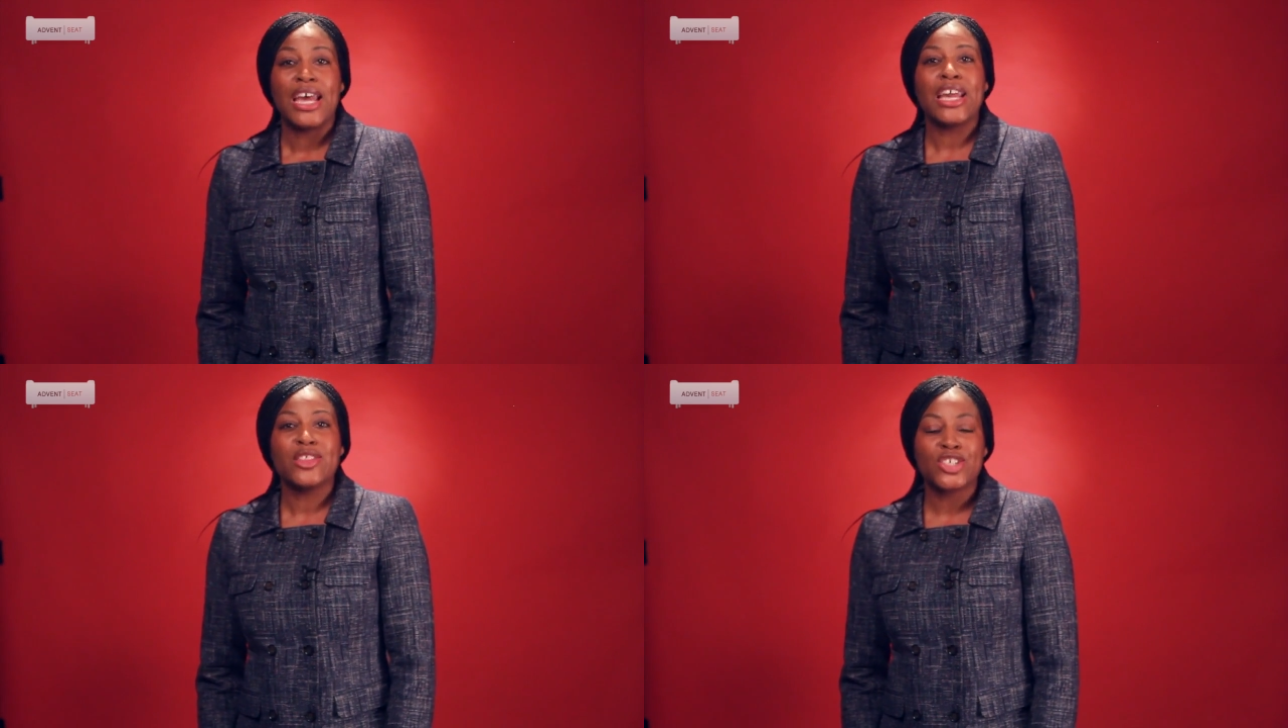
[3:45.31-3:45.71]

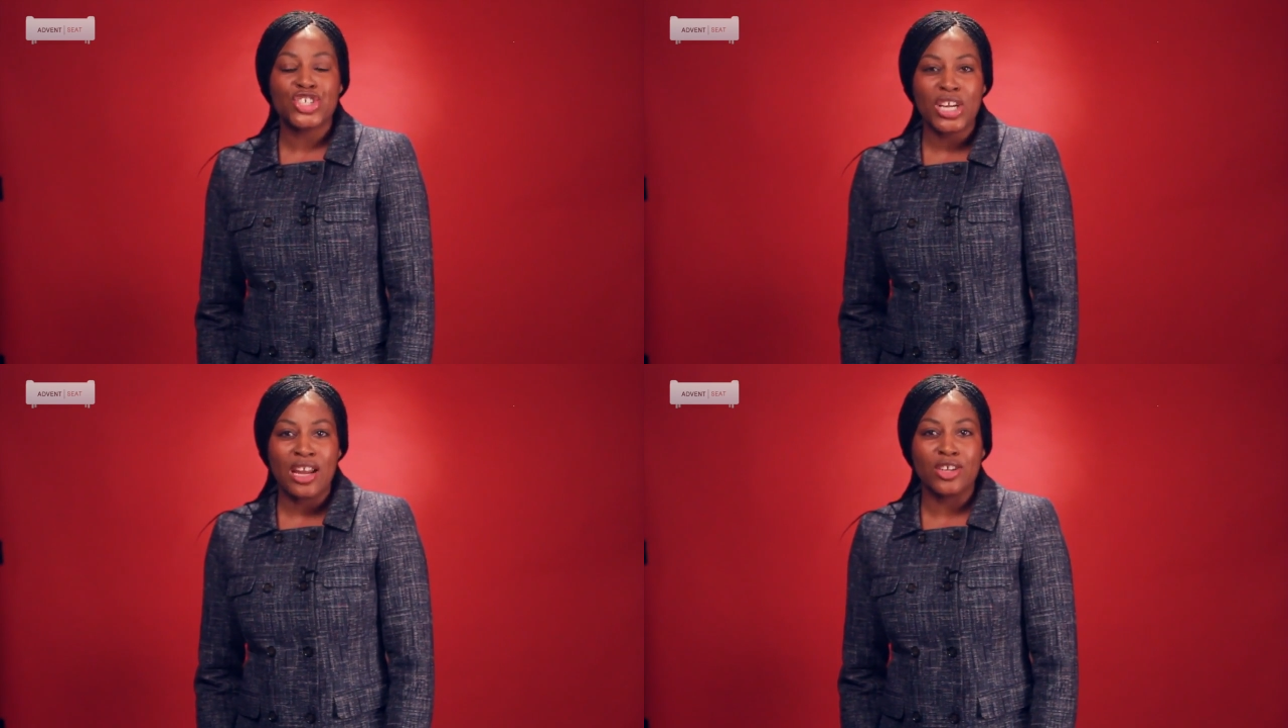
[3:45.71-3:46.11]
in the
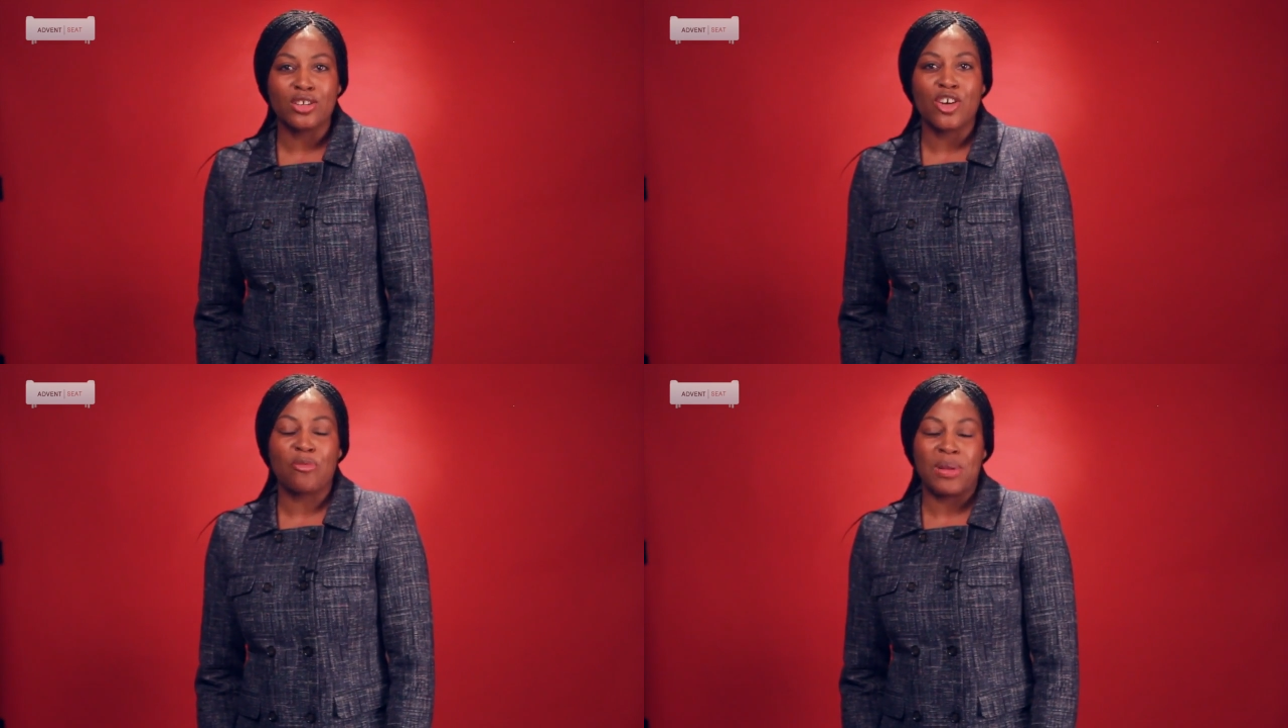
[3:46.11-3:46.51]

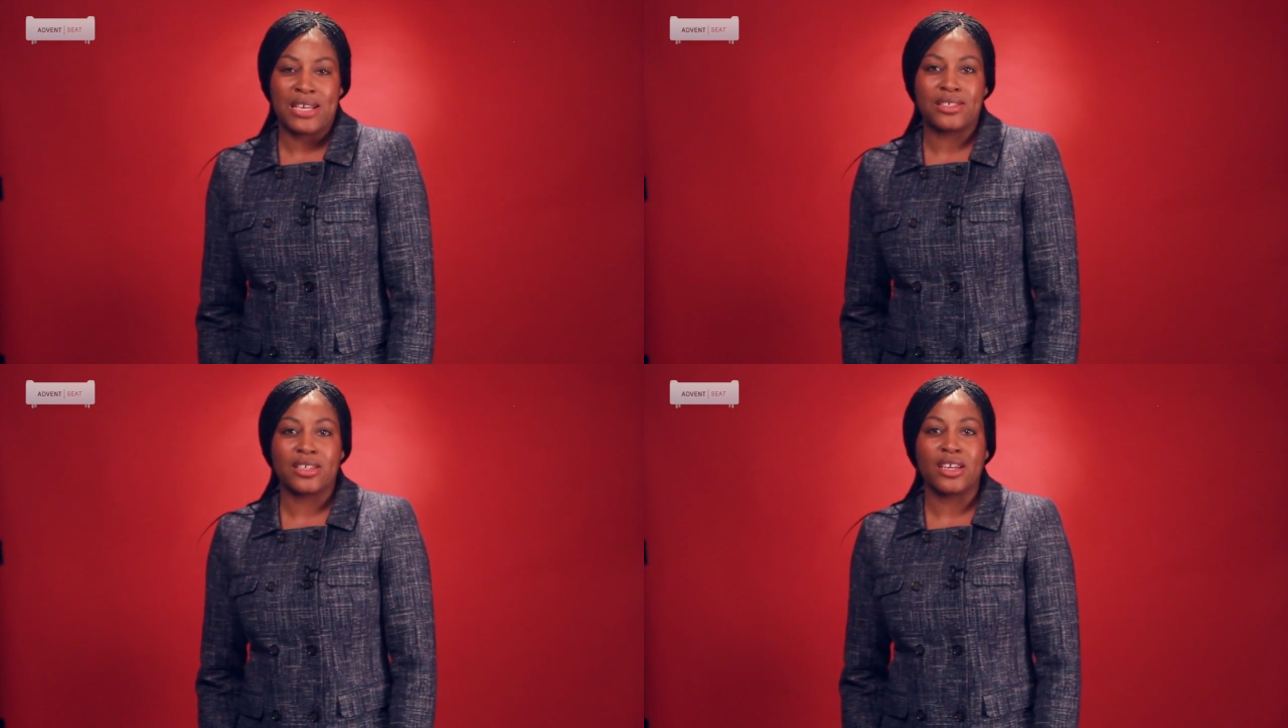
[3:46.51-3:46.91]
channel of
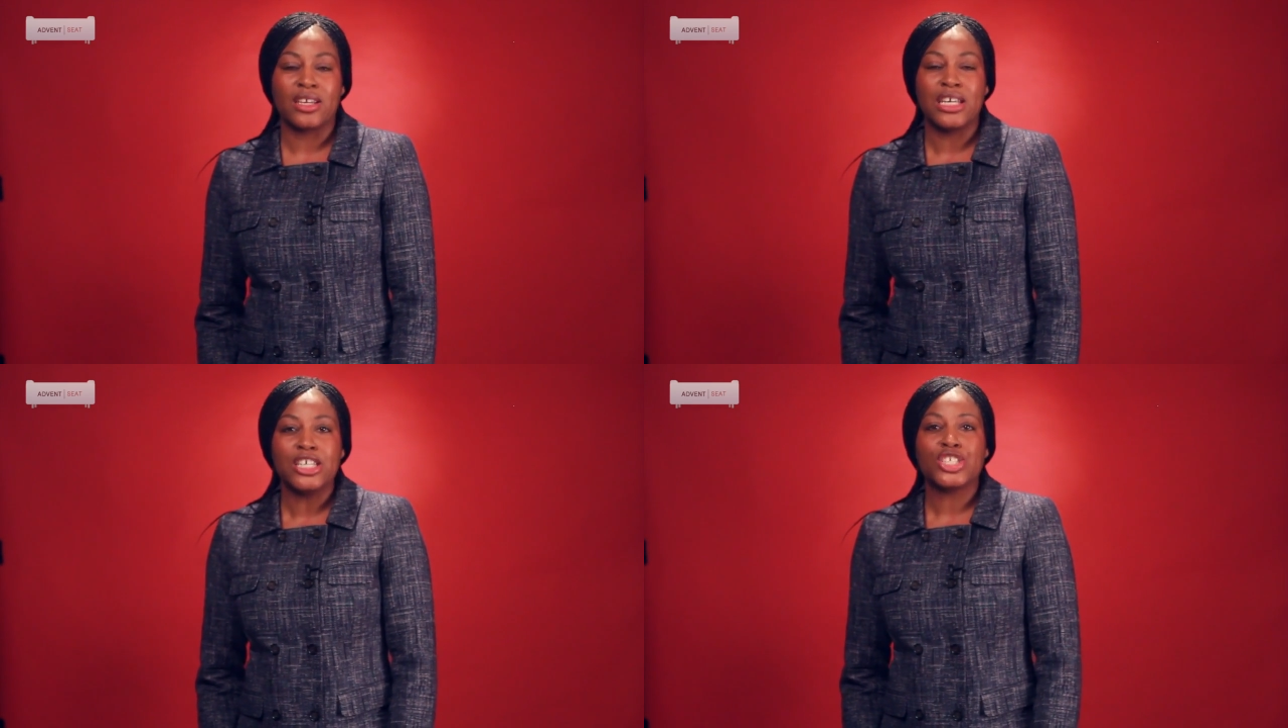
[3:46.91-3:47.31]
blessing
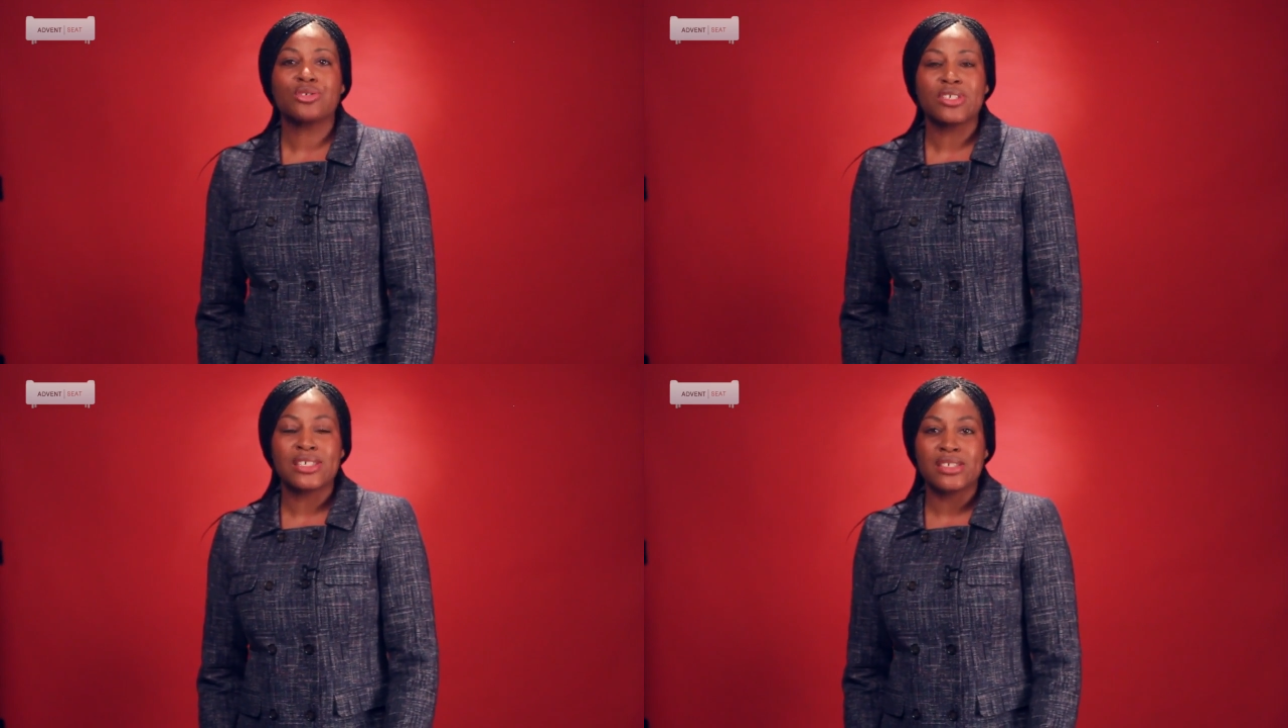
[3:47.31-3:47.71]

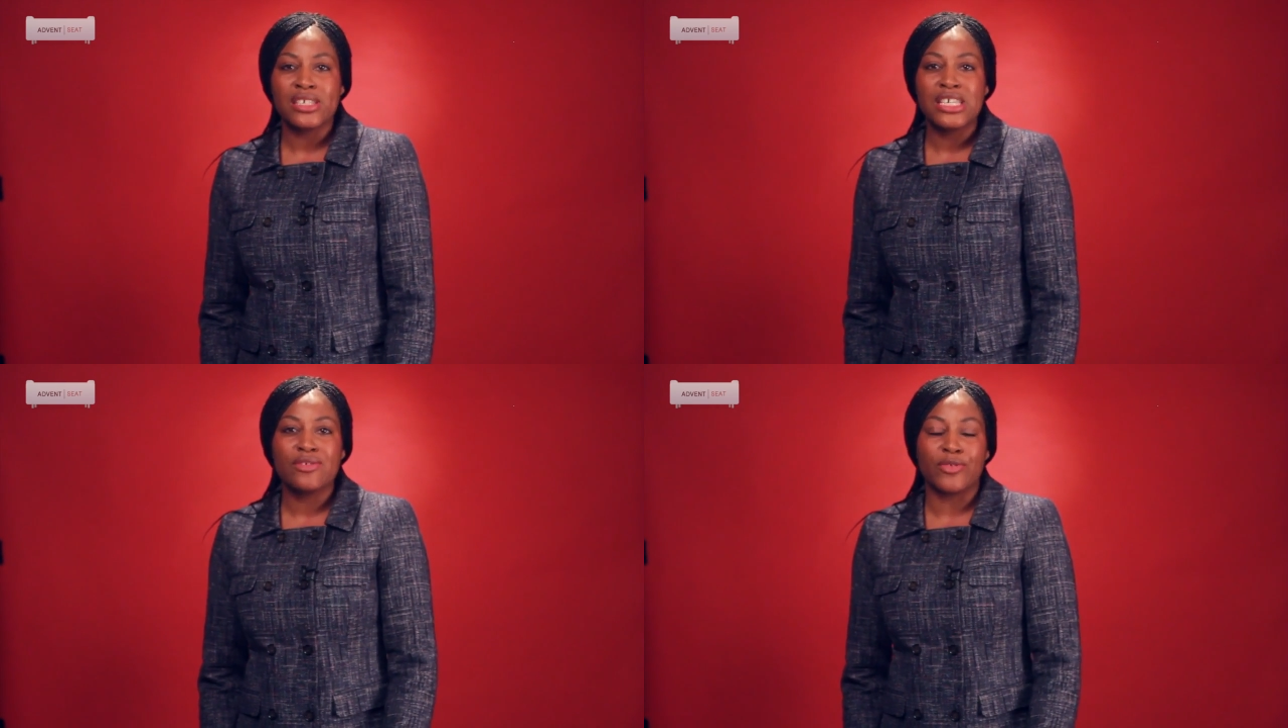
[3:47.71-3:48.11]
to
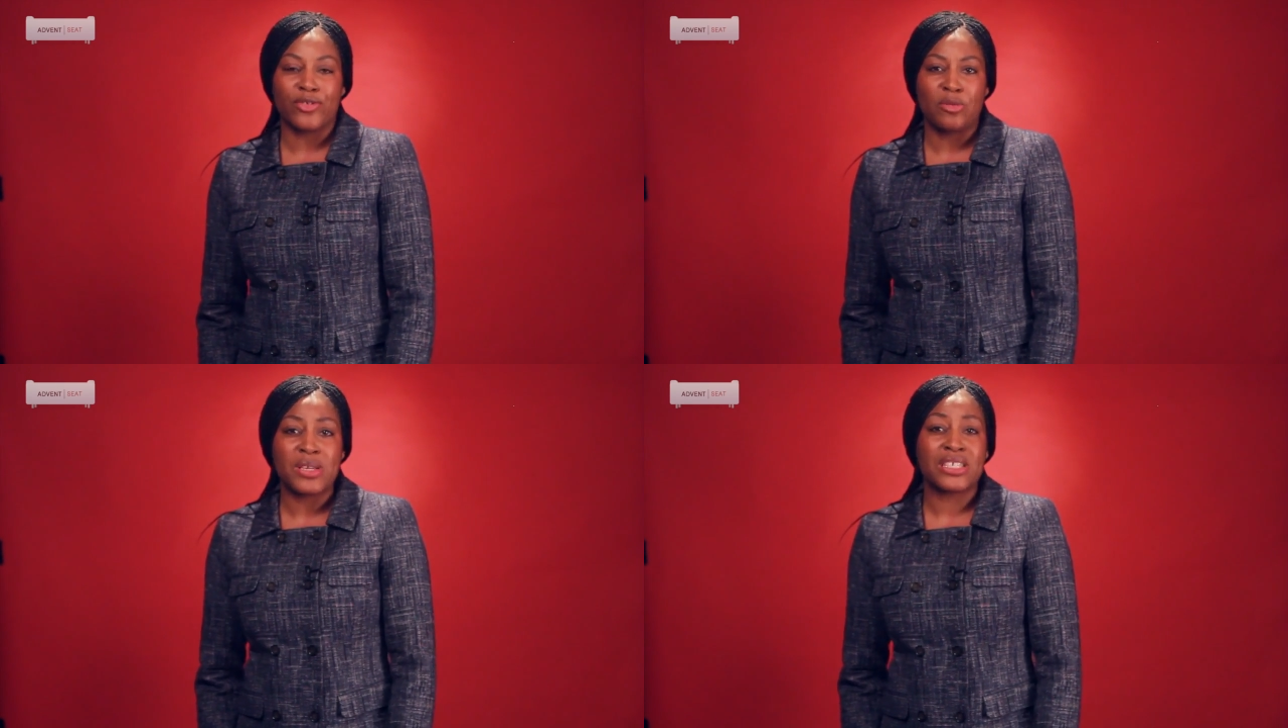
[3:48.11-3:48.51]
receive
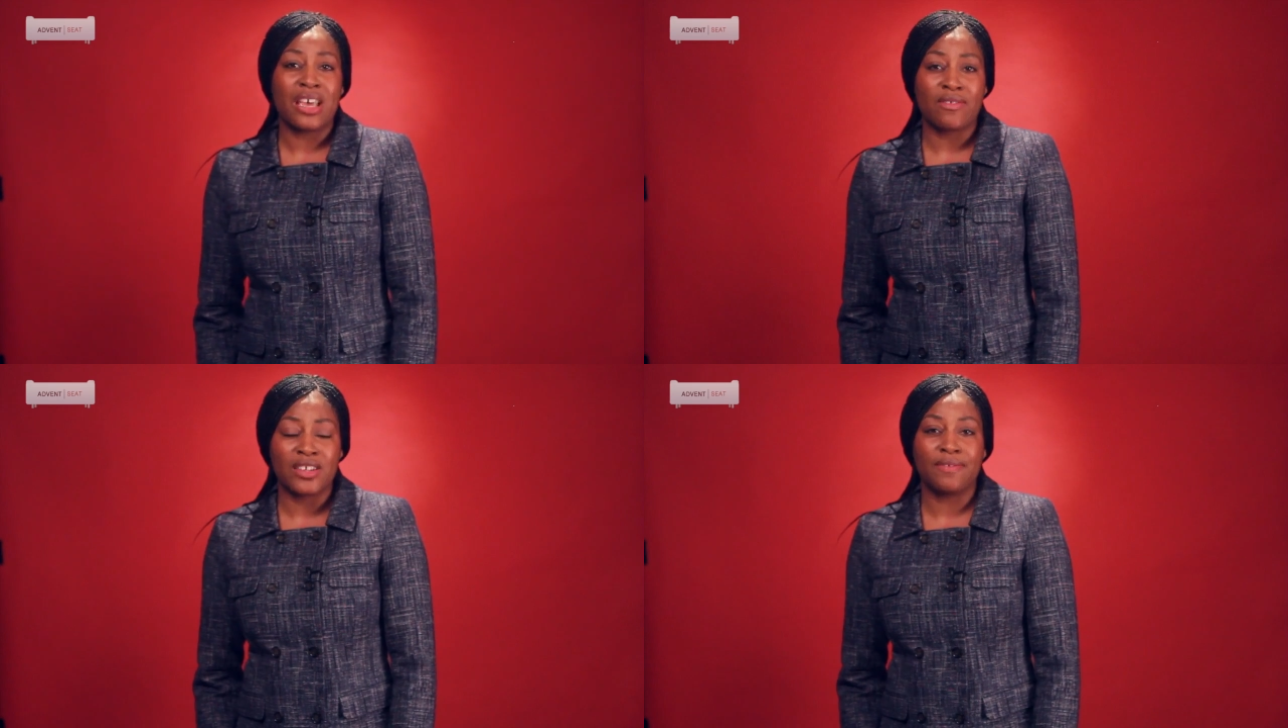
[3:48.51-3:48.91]
from his
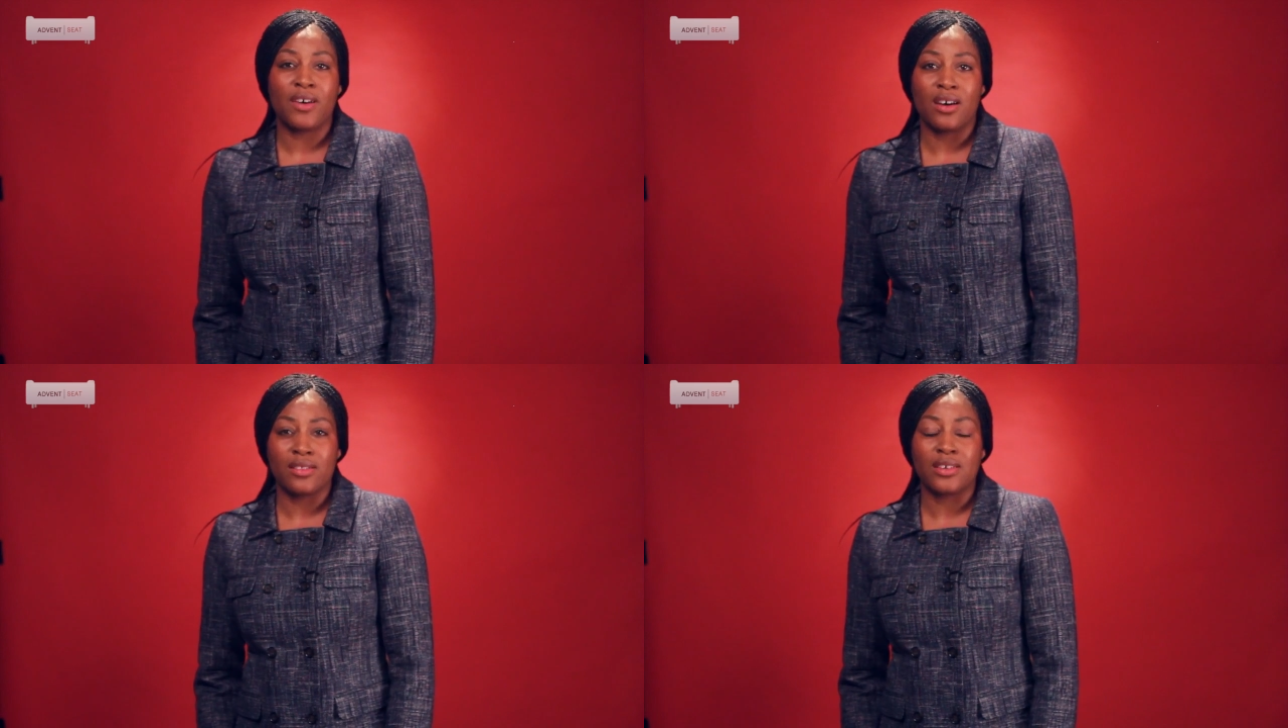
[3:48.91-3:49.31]
Heavenly
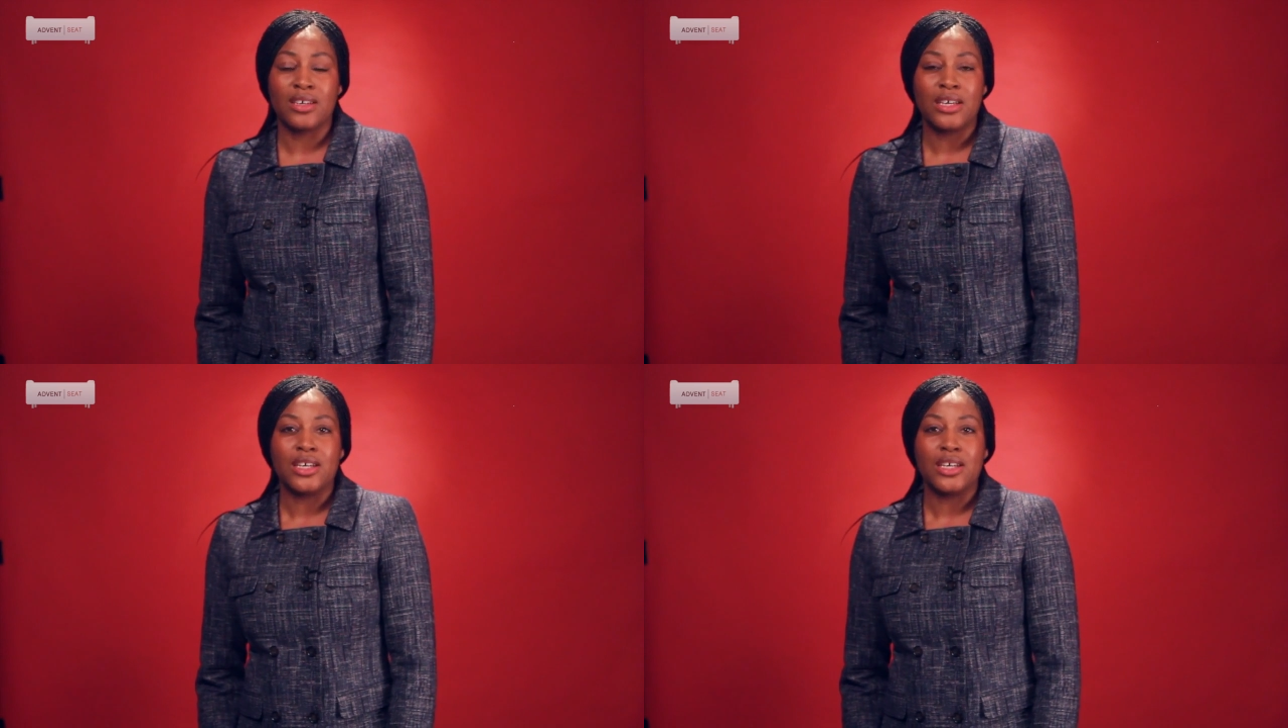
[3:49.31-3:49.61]
Father